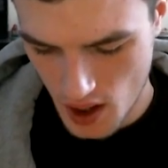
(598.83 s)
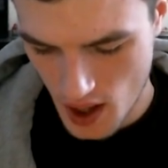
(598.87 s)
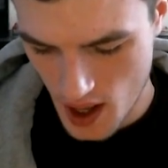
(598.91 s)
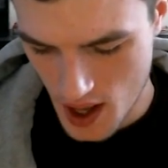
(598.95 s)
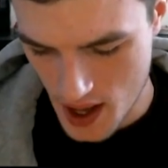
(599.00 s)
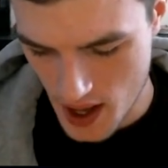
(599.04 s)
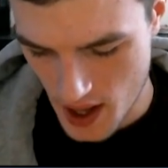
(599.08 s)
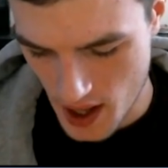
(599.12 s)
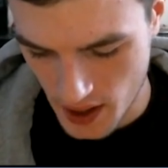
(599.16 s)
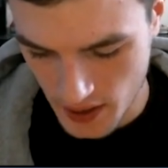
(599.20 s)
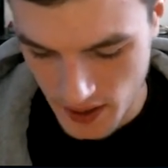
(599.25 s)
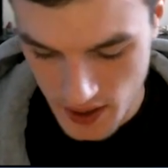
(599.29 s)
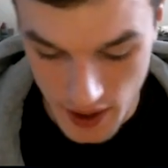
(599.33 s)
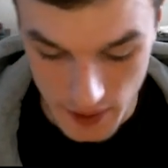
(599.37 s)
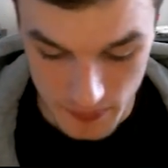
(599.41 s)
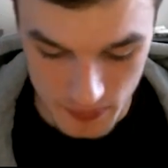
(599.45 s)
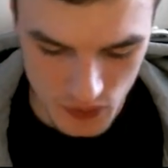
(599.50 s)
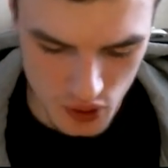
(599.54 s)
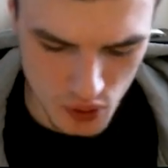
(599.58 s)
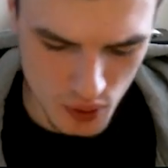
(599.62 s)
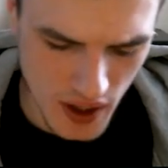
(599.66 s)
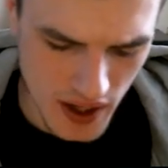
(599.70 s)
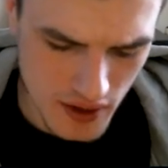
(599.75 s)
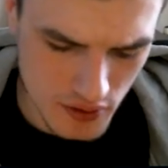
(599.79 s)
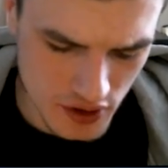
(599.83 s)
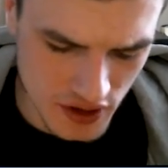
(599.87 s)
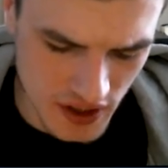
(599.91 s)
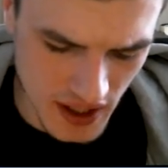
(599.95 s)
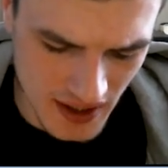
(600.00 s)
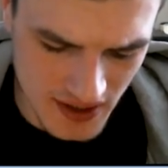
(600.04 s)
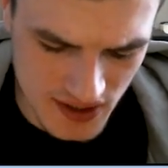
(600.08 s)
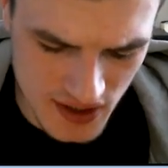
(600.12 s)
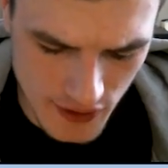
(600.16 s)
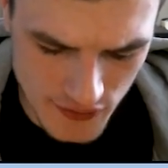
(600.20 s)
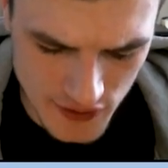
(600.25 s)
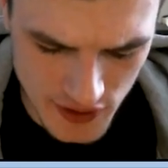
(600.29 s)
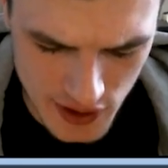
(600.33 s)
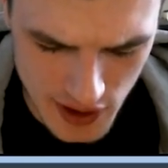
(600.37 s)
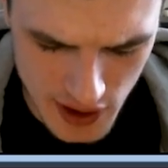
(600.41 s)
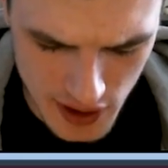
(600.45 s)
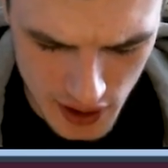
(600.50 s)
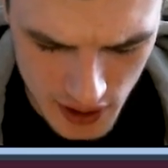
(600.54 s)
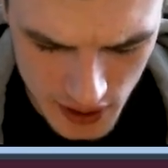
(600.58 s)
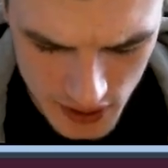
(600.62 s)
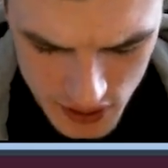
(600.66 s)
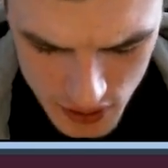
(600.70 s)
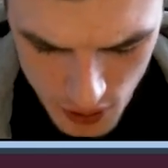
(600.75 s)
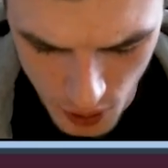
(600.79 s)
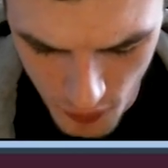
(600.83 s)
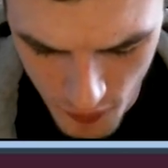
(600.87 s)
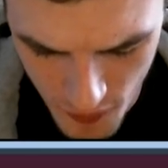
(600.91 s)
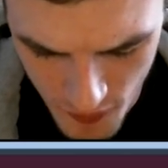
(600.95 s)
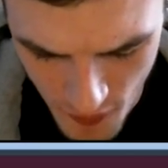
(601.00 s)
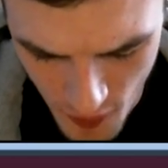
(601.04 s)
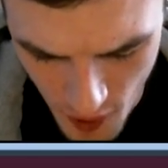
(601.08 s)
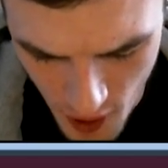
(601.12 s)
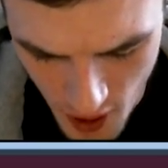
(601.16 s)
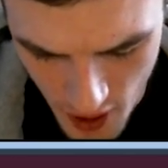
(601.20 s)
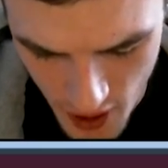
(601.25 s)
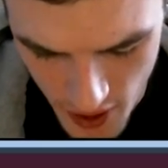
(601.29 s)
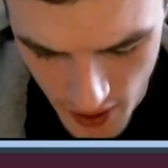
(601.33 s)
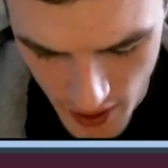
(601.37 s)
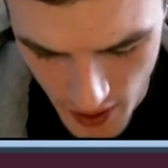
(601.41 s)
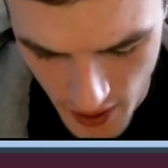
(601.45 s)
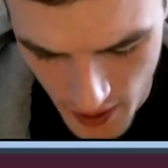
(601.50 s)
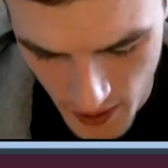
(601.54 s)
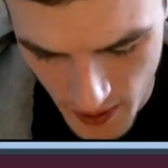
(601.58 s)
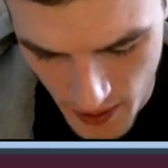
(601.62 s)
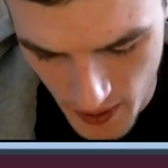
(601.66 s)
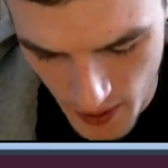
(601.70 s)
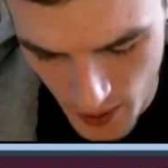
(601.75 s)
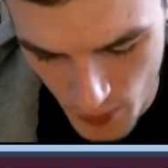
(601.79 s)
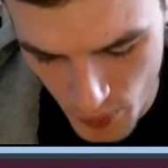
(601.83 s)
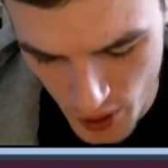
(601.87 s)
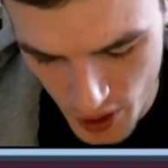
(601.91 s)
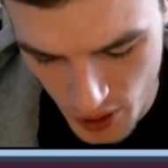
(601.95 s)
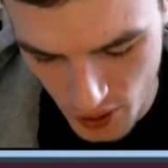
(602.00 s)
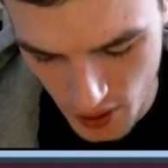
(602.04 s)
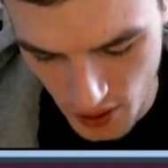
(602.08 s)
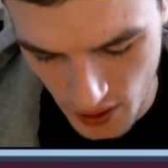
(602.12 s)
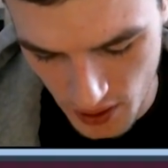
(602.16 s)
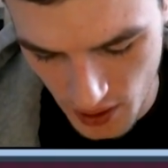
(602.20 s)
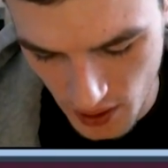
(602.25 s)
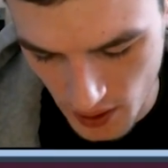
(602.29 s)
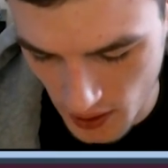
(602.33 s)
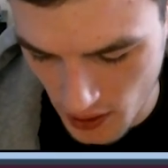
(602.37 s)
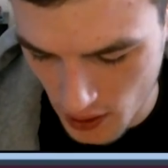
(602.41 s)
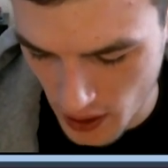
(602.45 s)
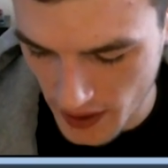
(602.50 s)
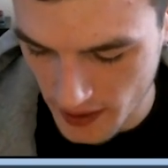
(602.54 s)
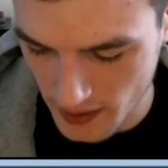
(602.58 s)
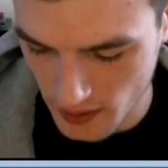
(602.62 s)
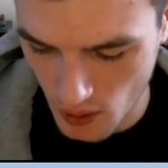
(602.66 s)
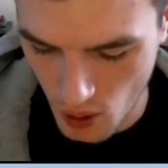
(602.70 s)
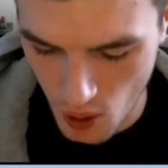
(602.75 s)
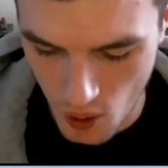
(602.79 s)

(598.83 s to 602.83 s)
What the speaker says: And yeah, 270 kills so far. We're gonna get